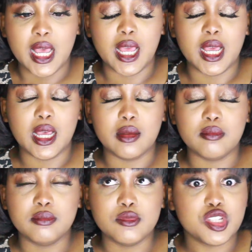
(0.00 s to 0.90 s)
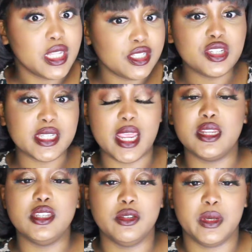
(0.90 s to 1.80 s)
So let's just get
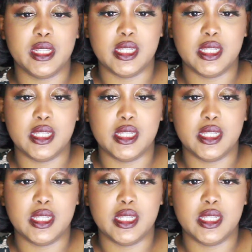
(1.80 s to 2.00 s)
into it.